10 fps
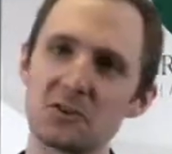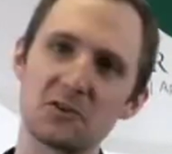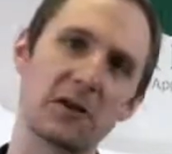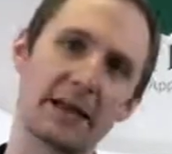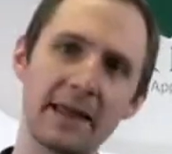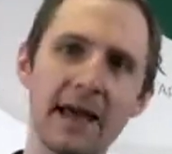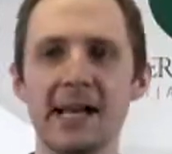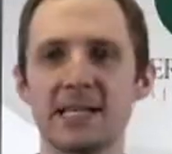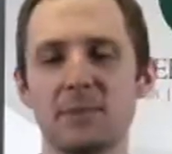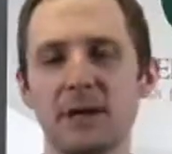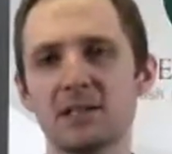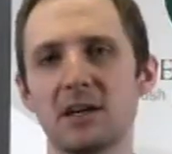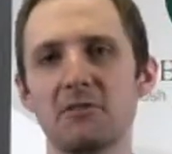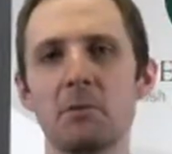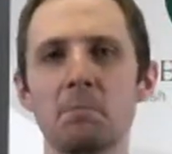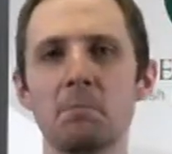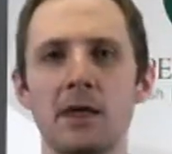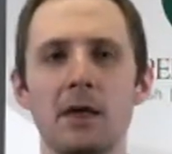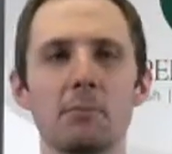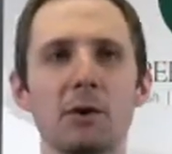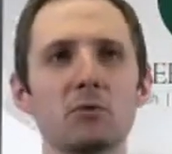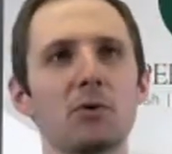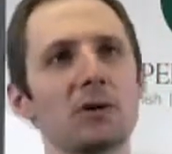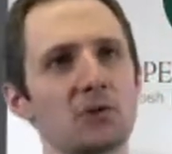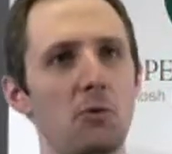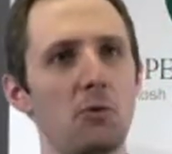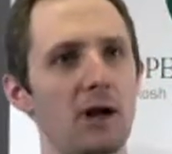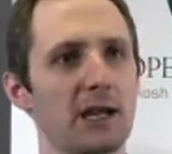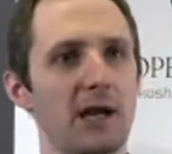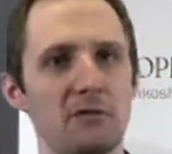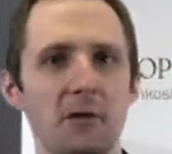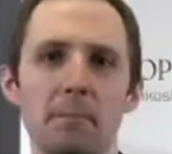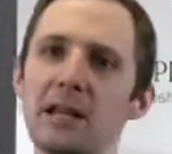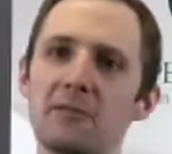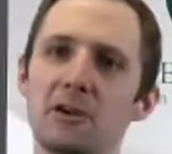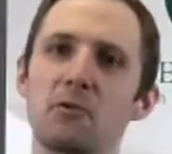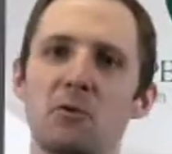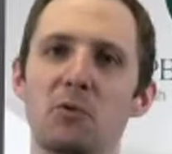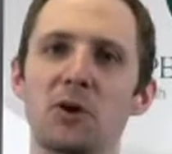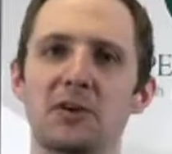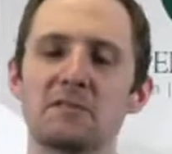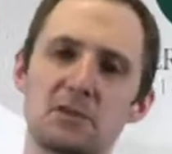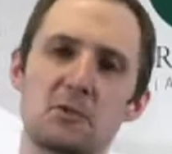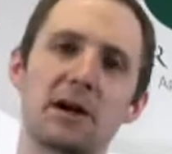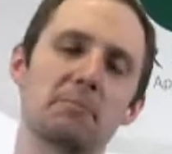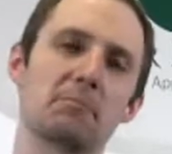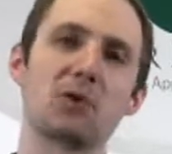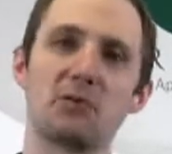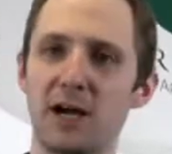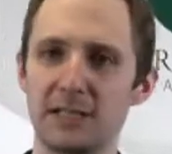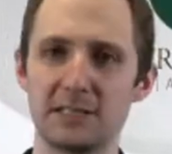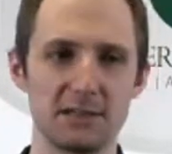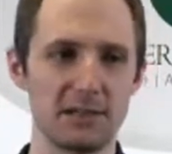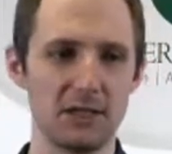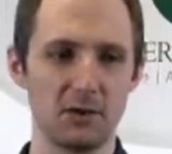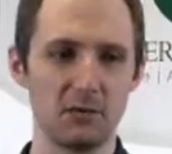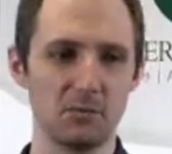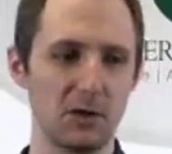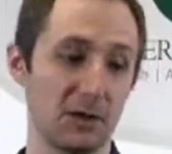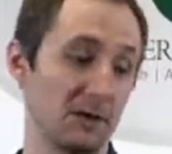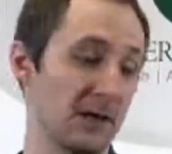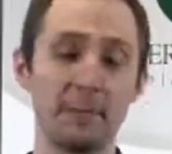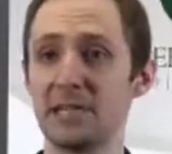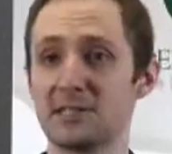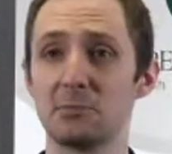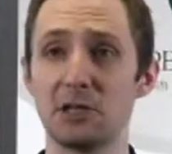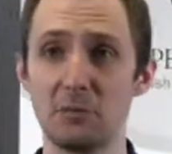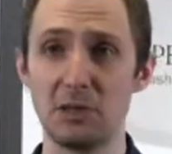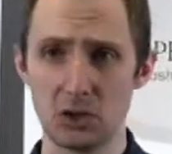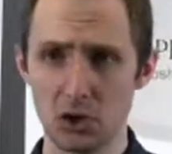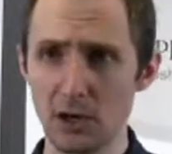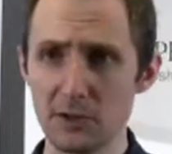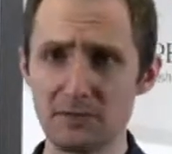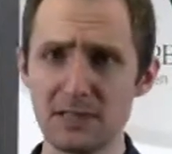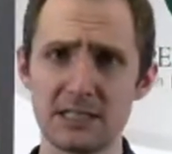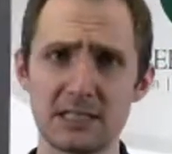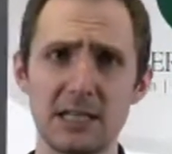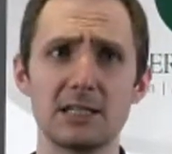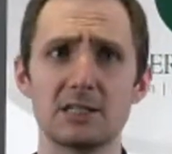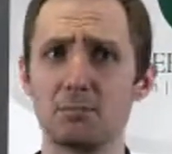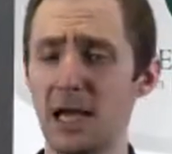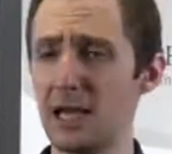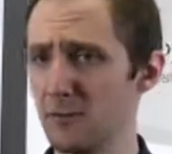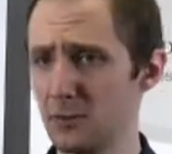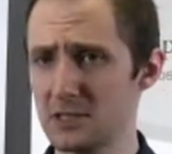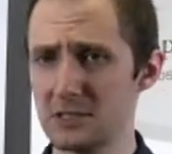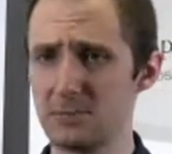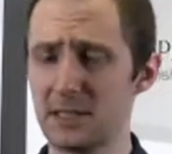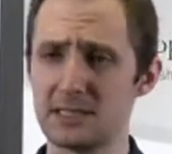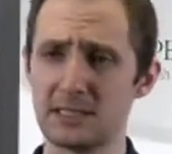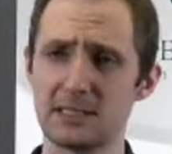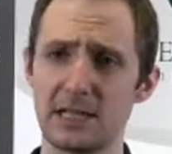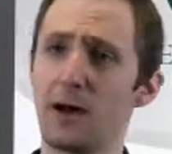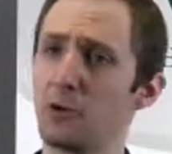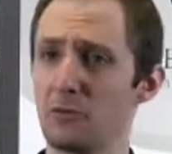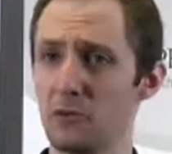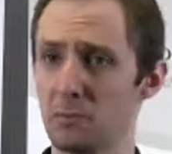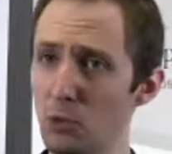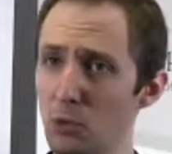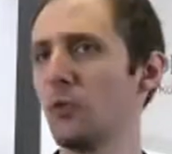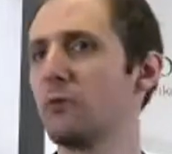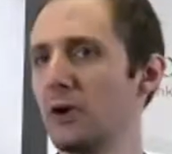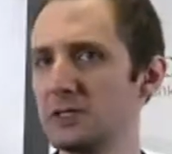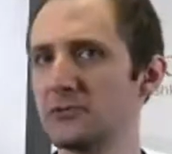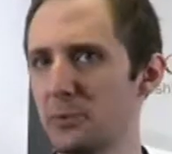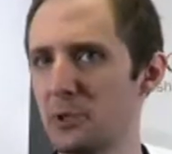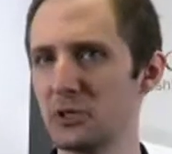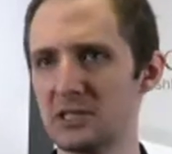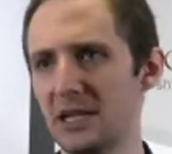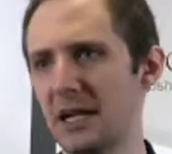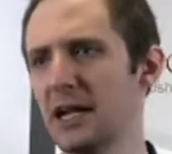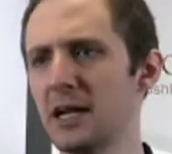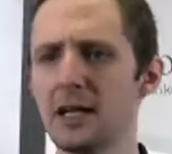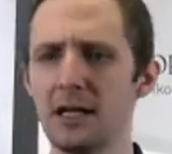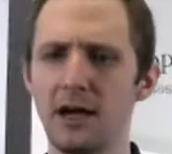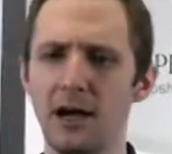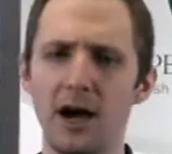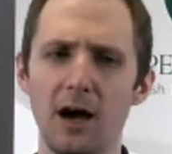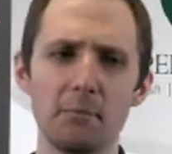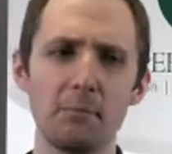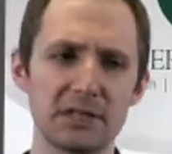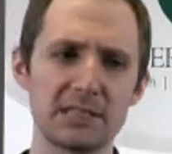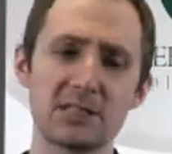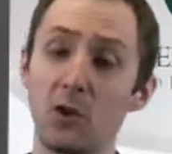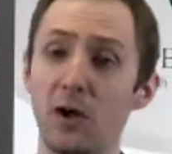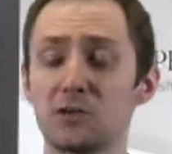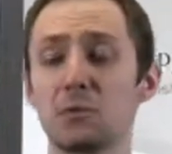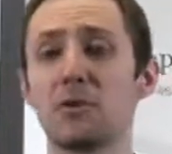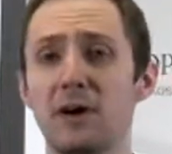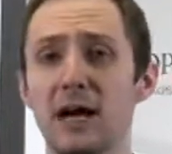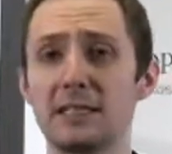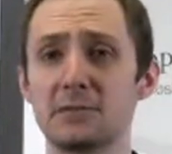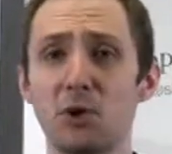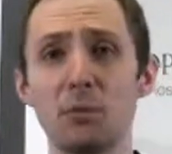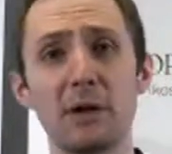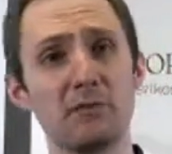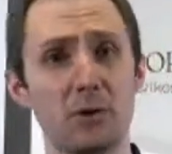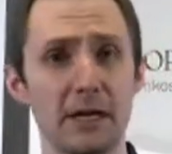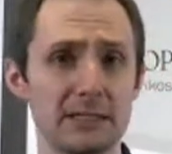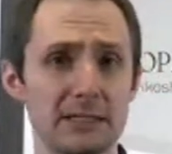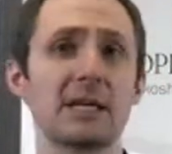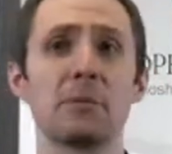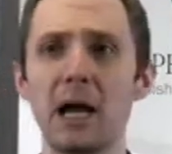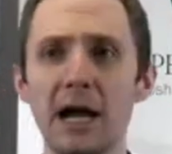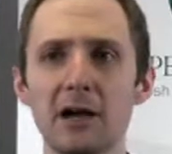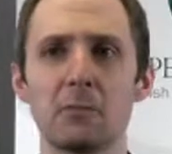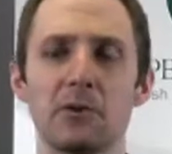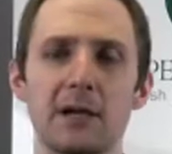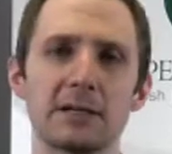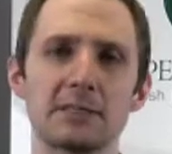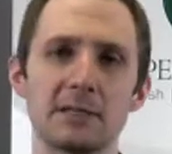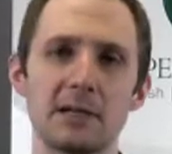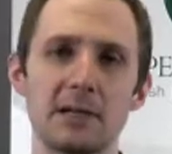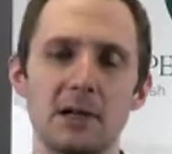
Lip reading: So you like that aspect of them, but you also want kind of the benefit of what a will gives you, where it provides, or nominates somebody to be in charge of the estate, to pay for those expenses out of the pooled funds from your estate, but still also provides probate avoidance and backup plans.